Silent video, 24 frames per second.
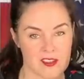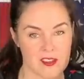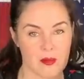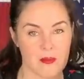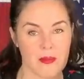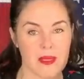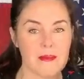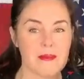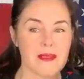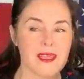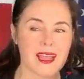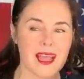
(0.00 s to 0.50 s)
So
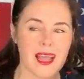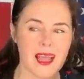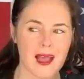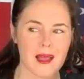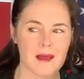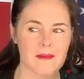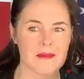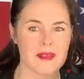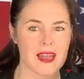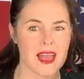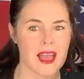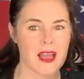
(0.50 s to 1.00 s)
maybe
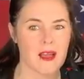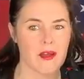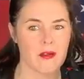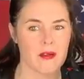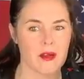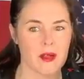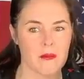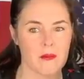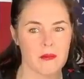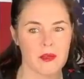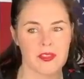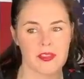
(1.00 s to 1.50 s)
calm
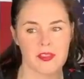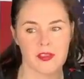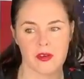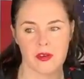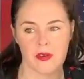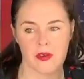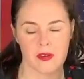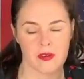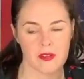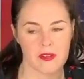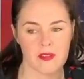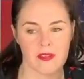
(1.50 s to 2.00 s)
down with
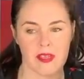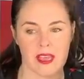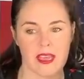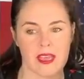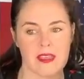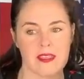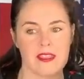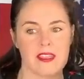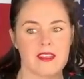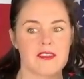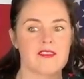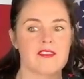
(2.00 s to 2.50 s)
your
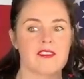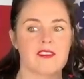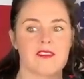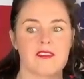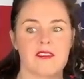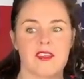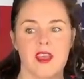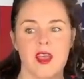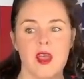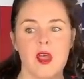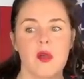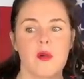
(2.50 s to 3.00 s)
like this
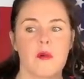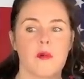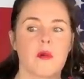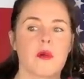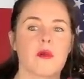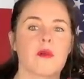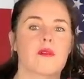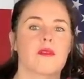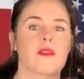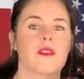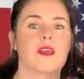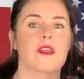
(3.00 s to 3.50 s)
is
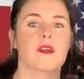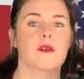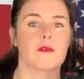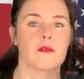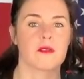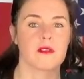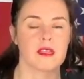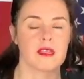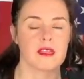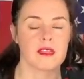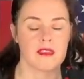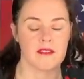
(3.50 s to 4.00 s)
we're
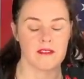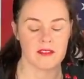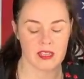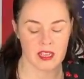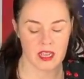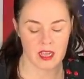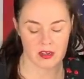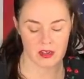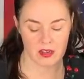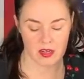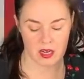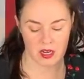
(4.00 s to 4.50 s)
literally living
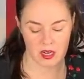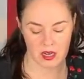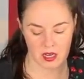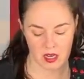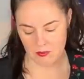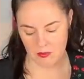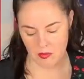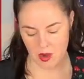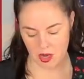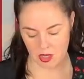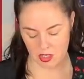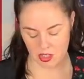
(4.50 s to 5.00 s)
under
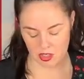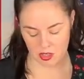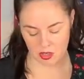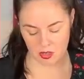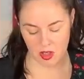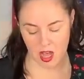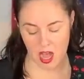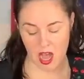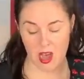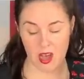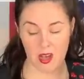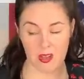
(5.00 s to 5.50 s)
martial
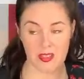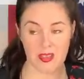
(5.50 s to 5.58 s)
law.